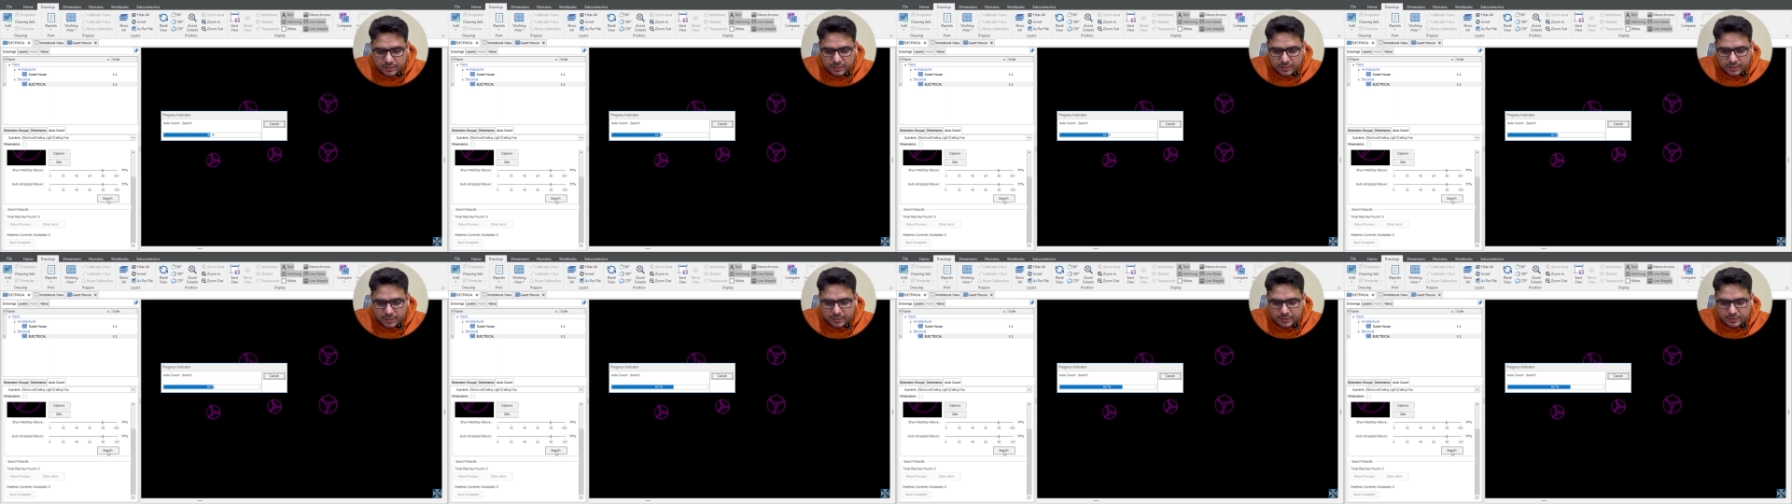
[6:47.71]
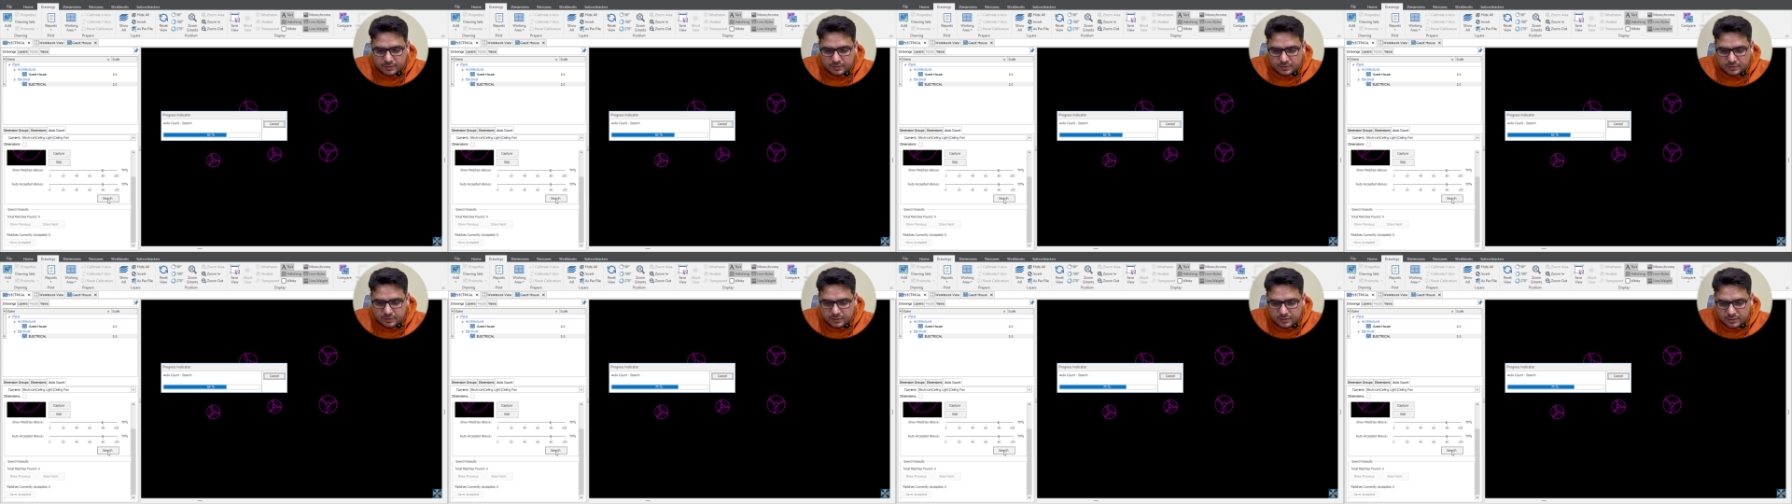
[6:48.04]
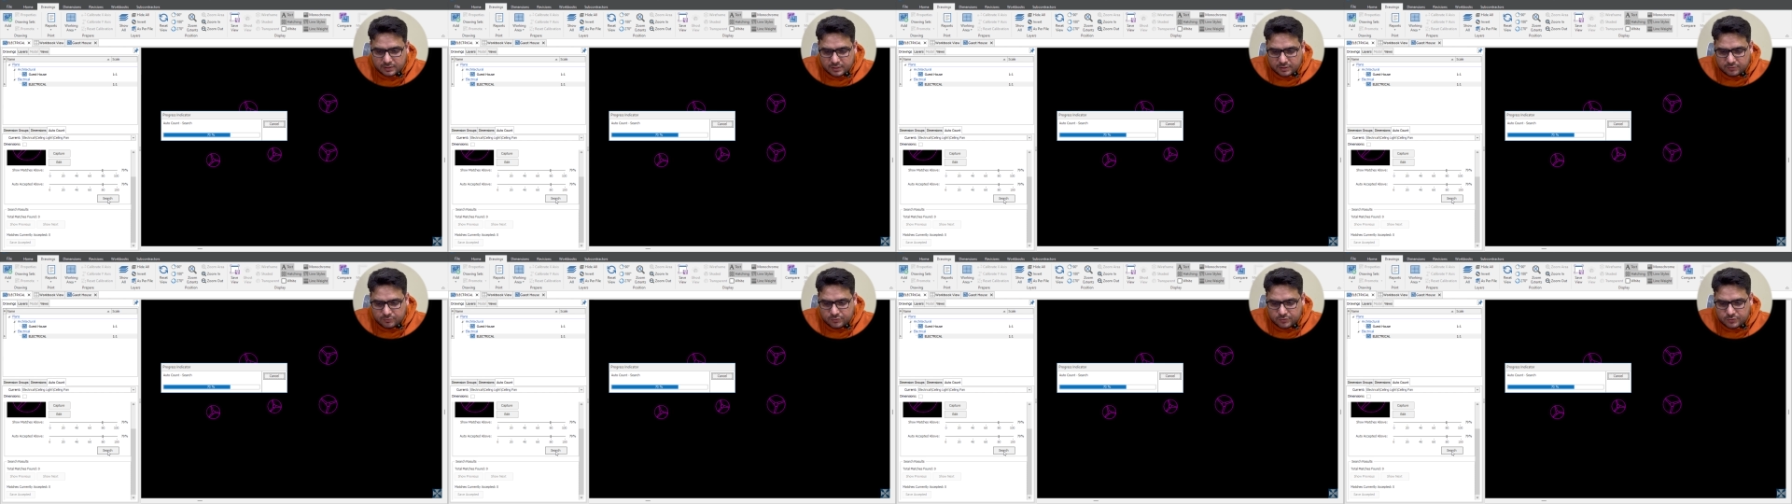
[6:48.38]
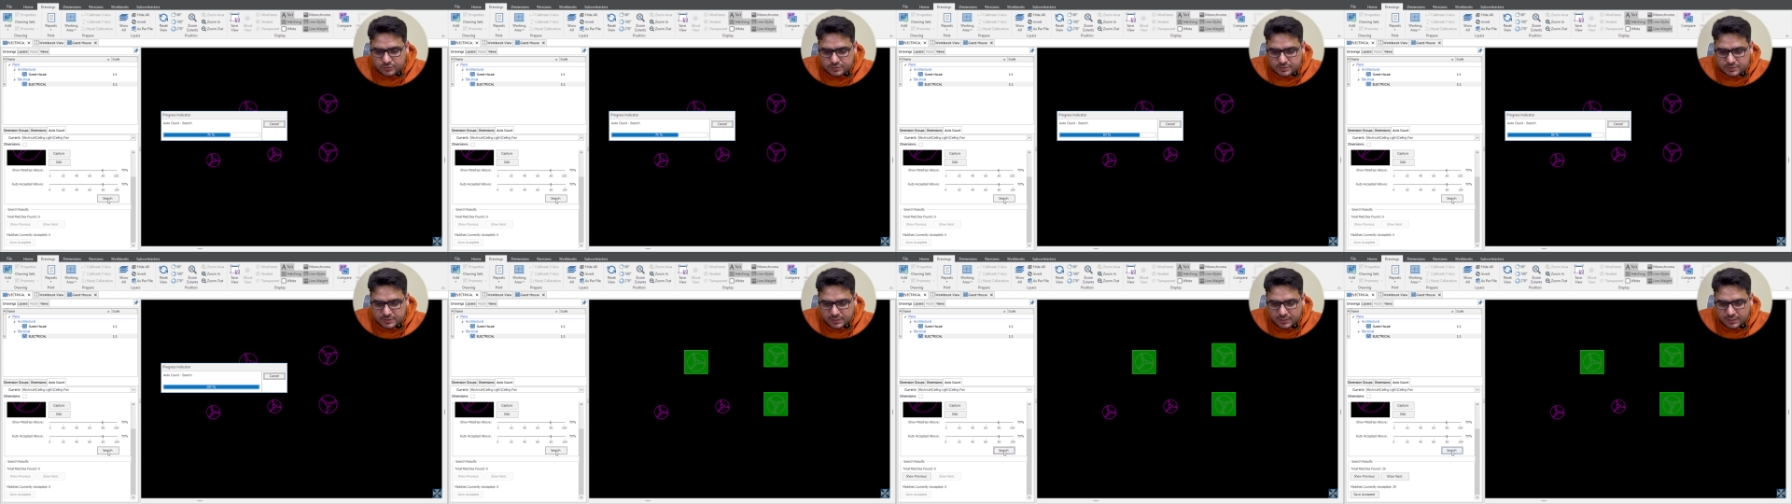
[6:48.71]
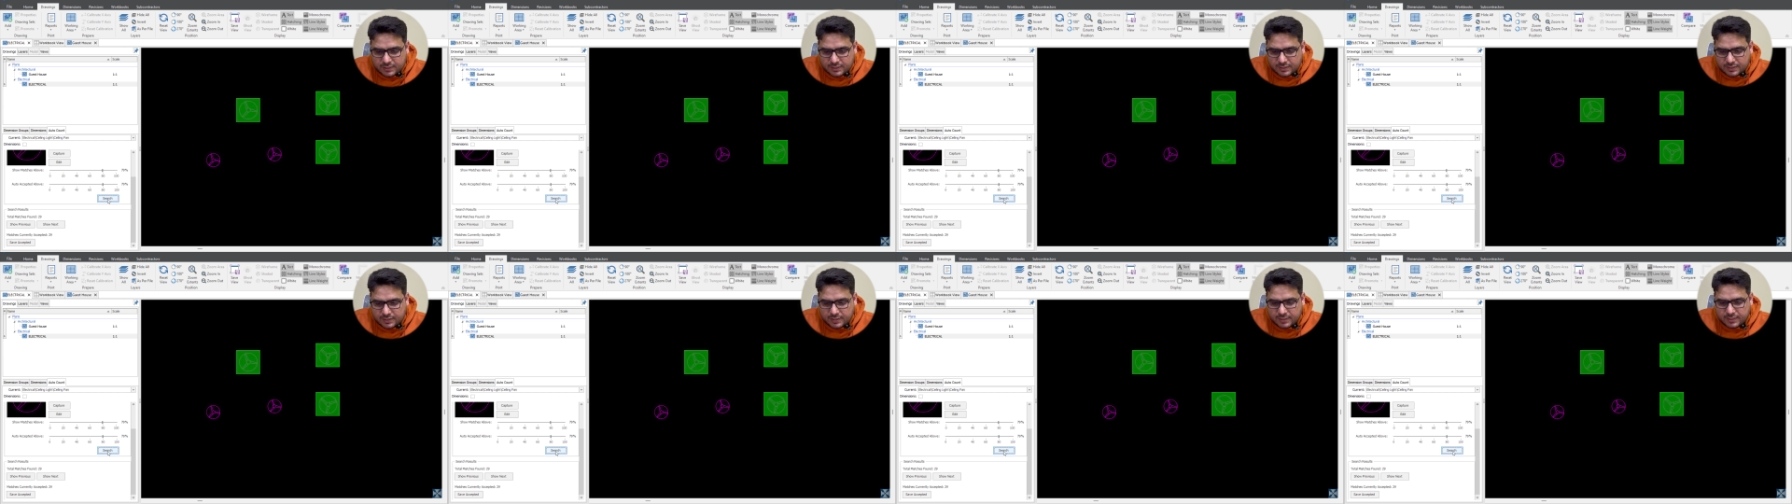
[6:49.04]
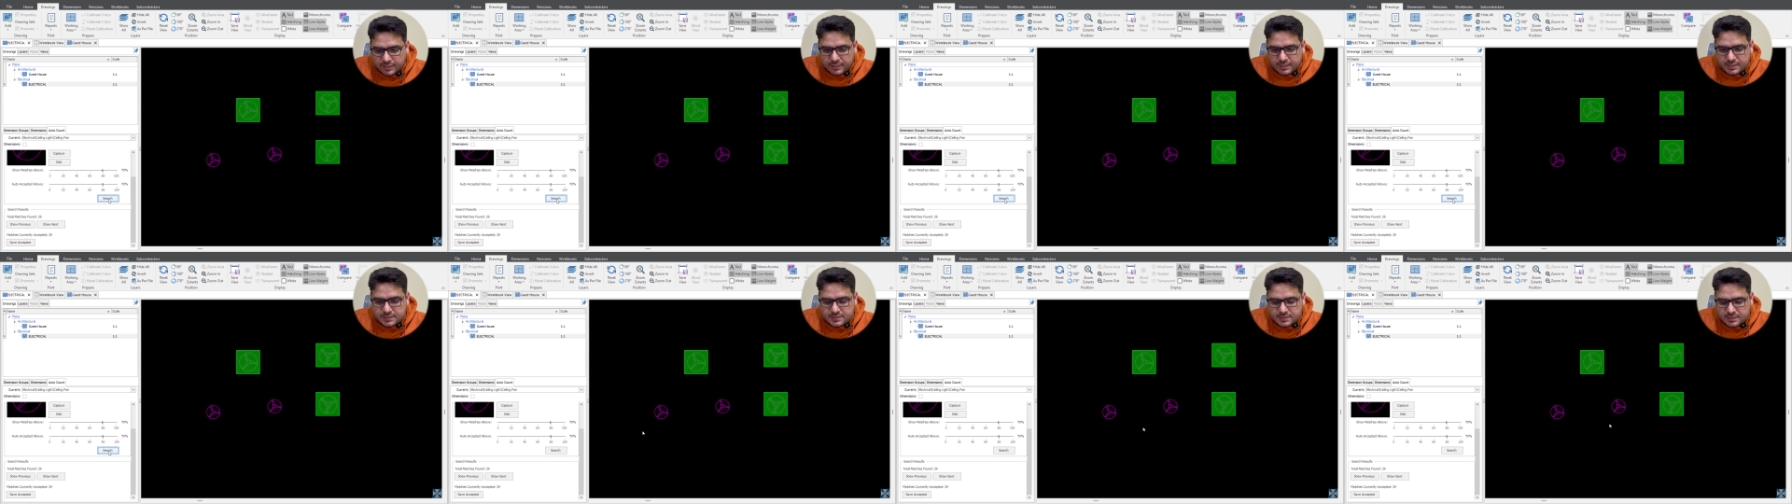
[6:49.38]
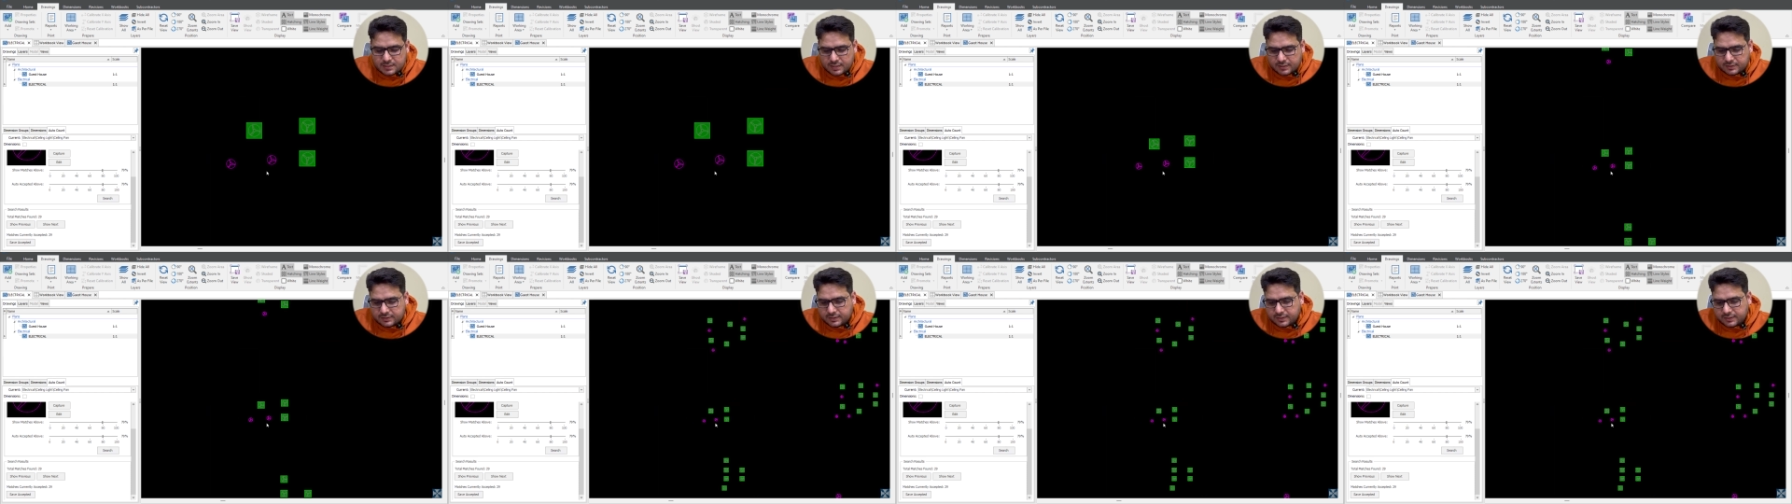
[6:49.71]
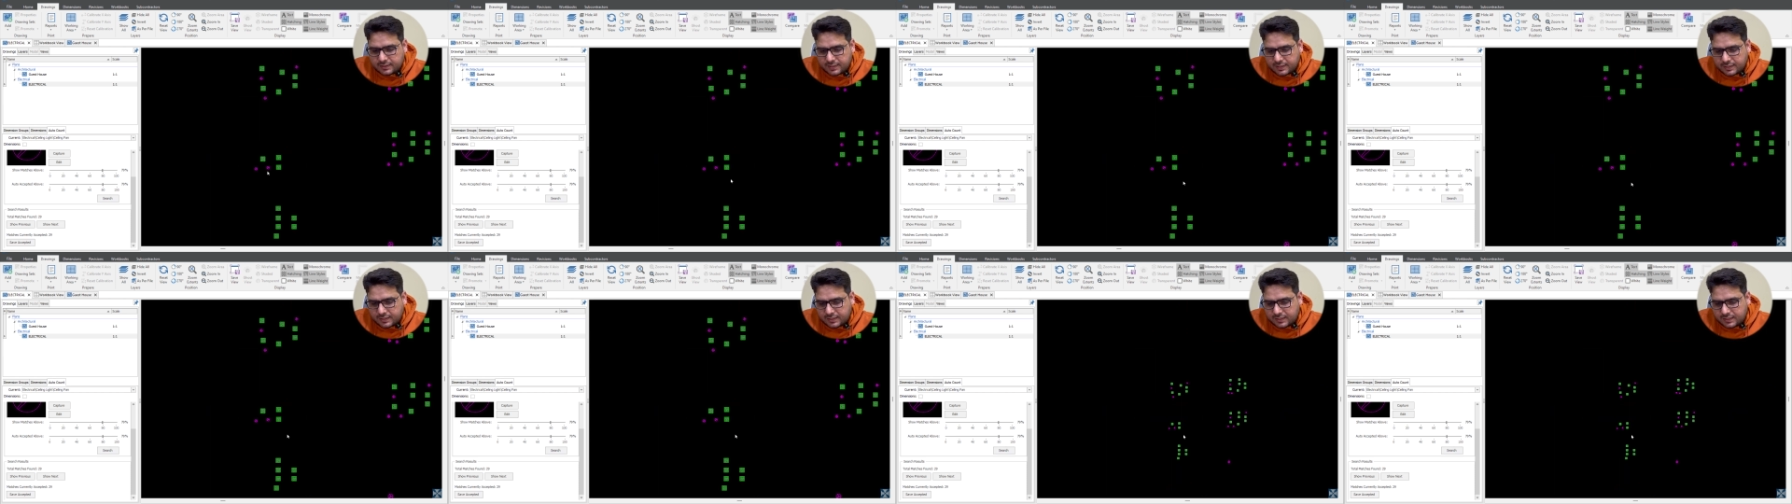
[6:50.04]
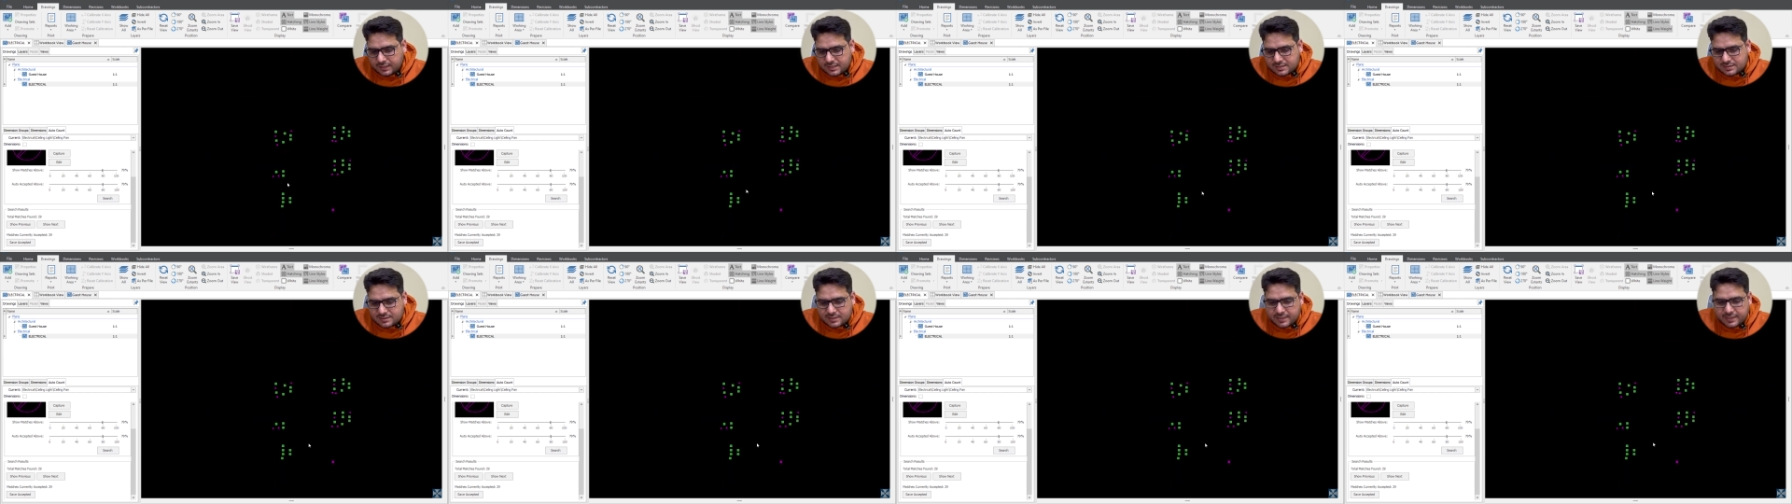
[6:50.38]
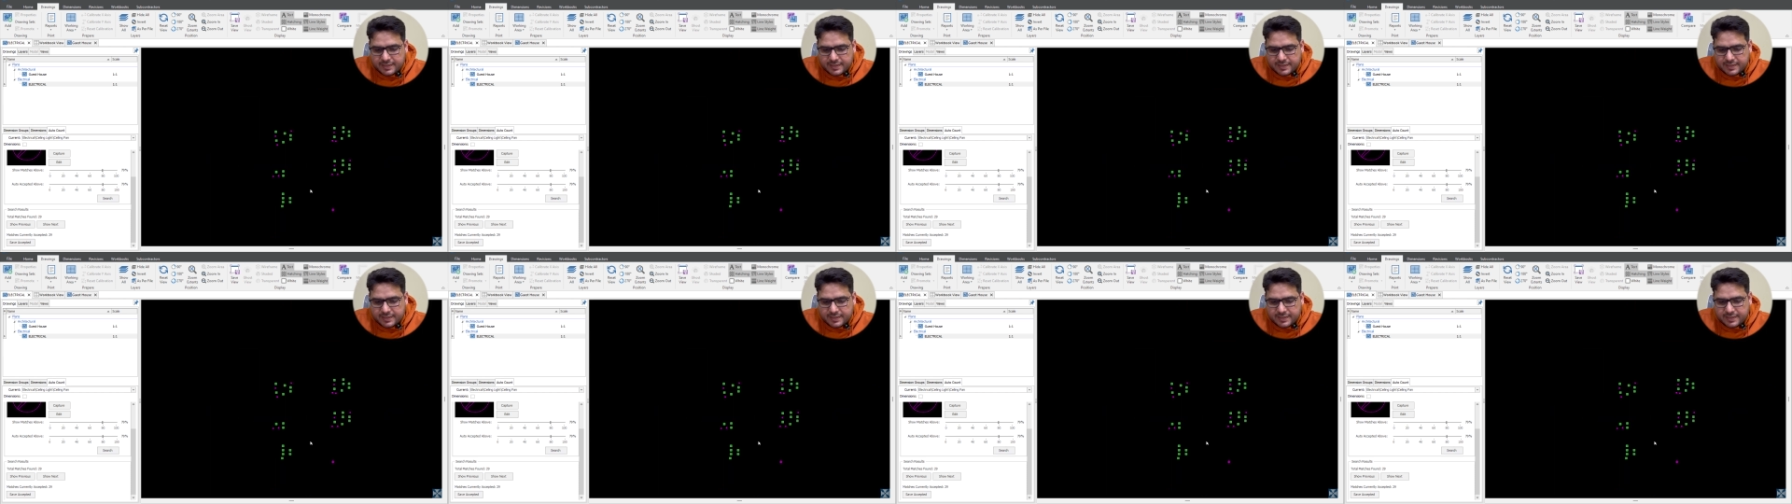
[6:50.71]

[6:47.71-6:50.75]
And if you see, it has selected at least